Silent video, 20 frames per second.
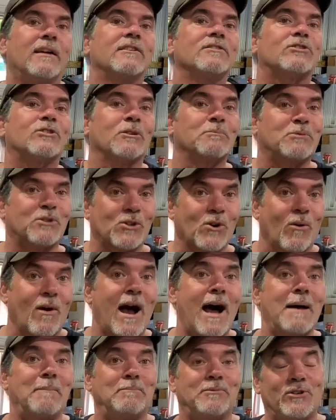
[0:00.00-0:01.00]

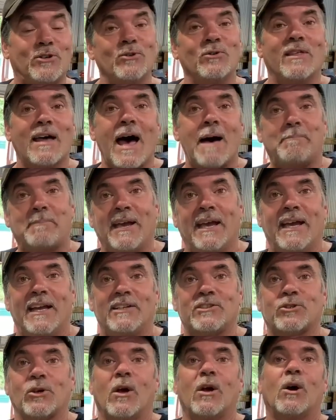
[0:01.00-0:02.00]
Subscribe to that
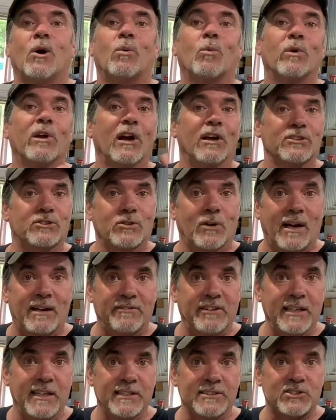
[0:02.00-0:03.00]
page. We also have
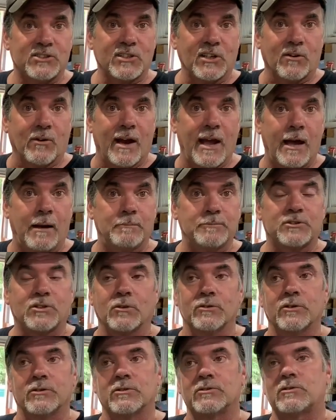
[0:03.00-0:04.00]
the Instagram, so
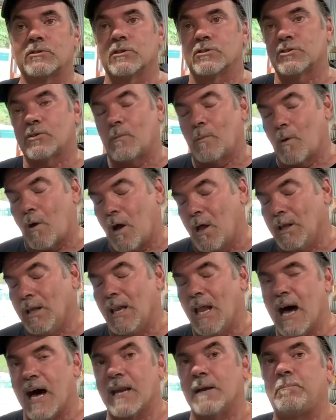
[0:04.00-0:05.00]
there's a
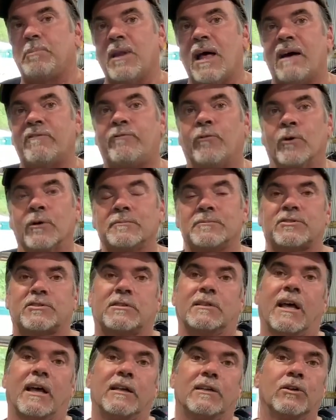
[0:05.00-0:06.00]
lot of platforms
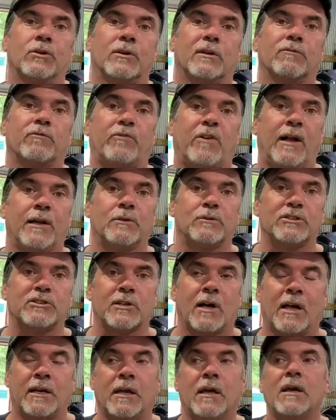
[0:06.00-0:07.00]
that you can follow us
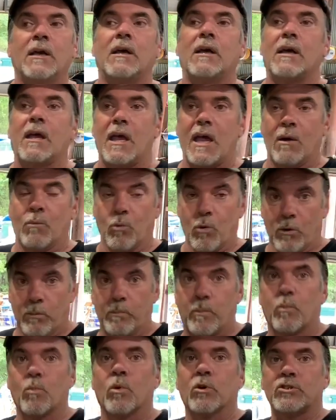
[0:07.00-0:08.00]
on, and
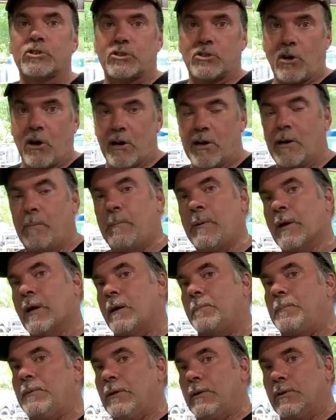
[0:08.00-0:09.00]
we're starting to pick
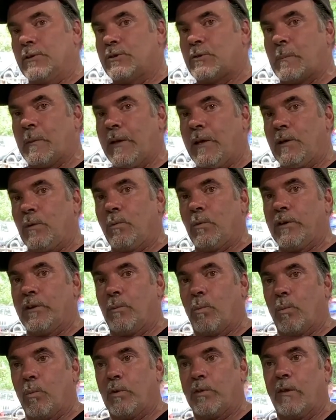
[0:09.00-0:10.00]
up a little speed with
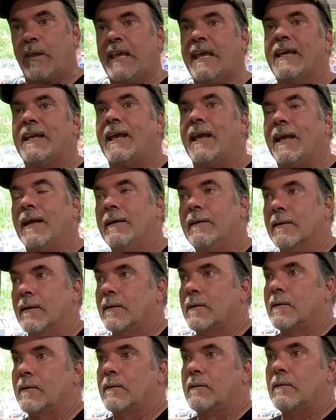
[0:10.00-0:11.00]
getting
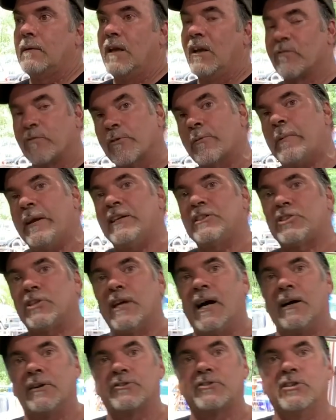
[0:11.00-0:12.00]
information
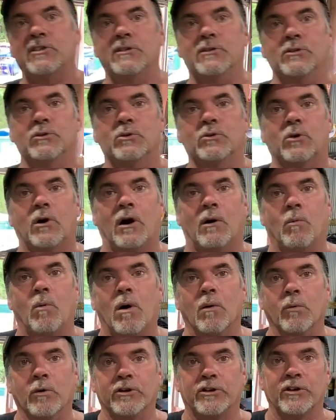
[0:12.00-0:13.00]
out to you on
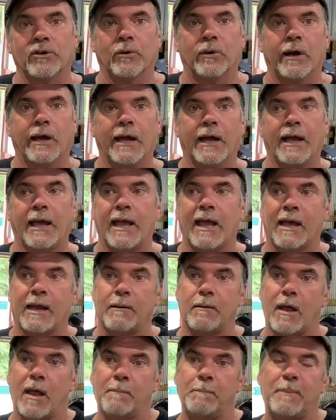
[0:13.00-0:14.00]
what we're doing
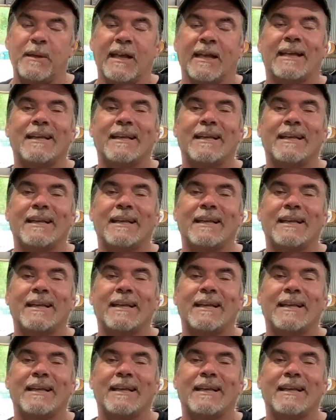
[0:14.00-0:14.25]
and being